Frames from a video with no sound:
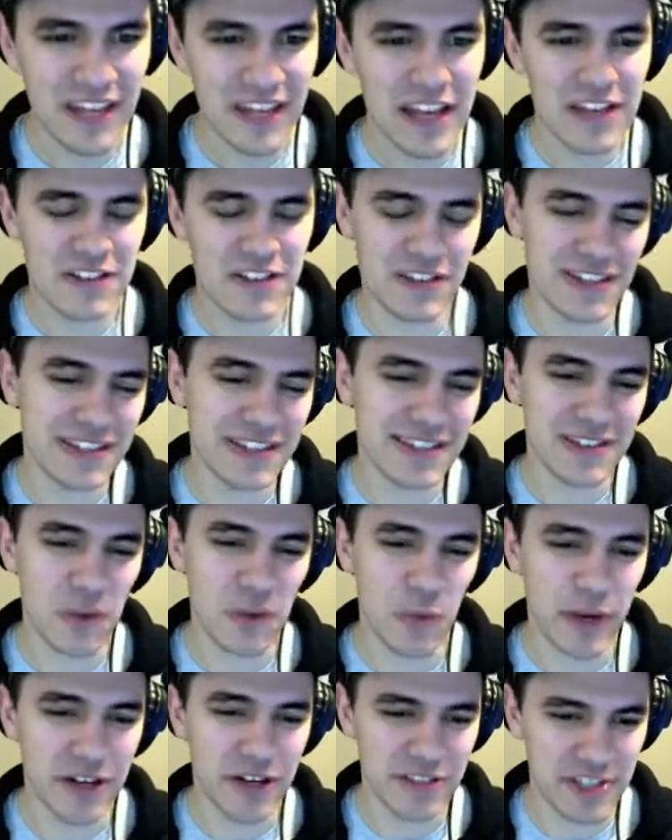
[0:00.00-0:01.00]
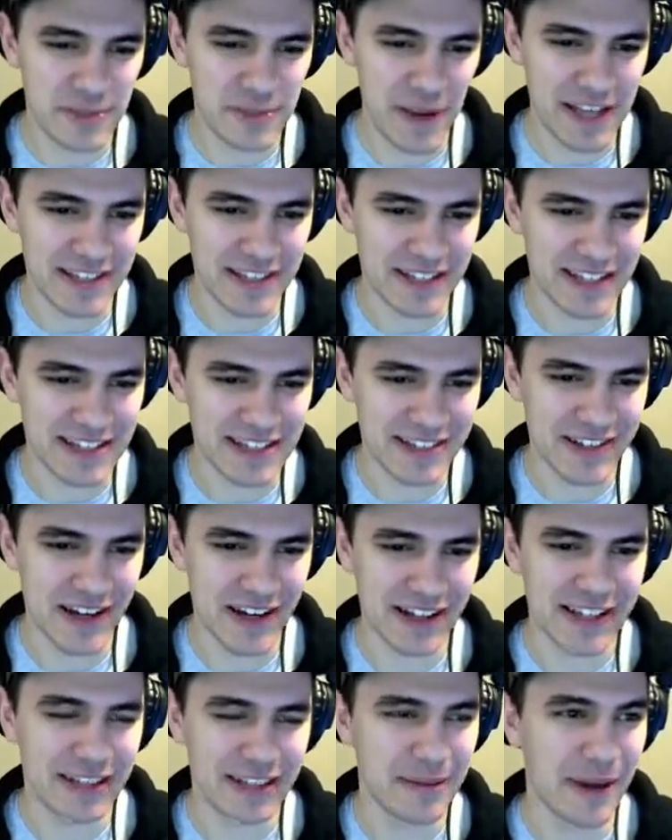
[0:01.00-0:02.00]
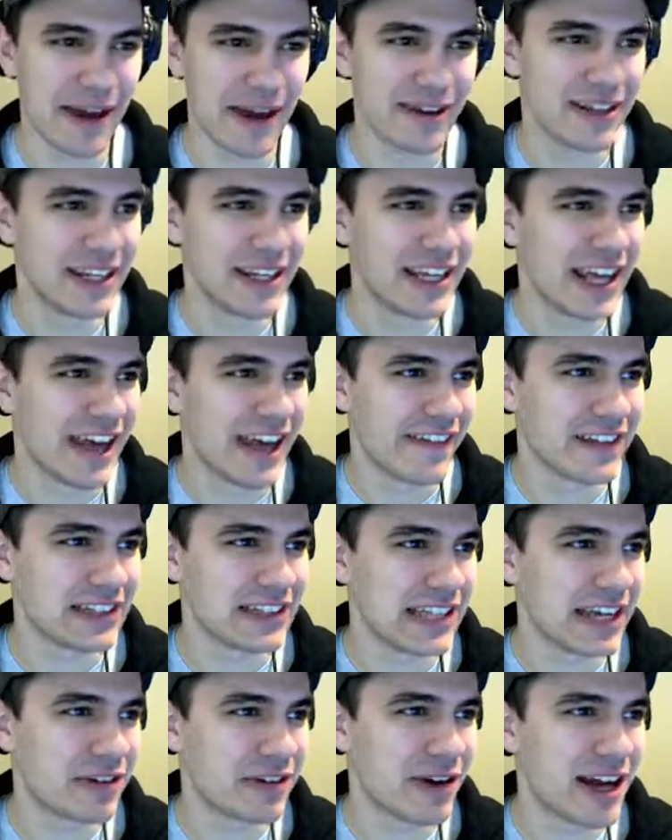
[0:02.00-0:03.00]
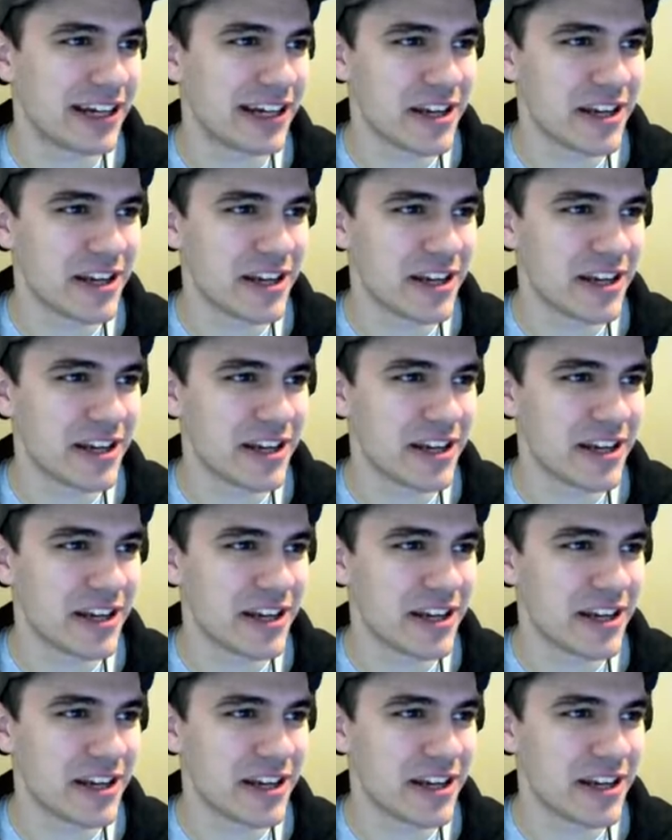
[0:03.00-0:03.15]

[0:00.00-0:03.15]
So this is the weird spacing he's talking about. And then later on he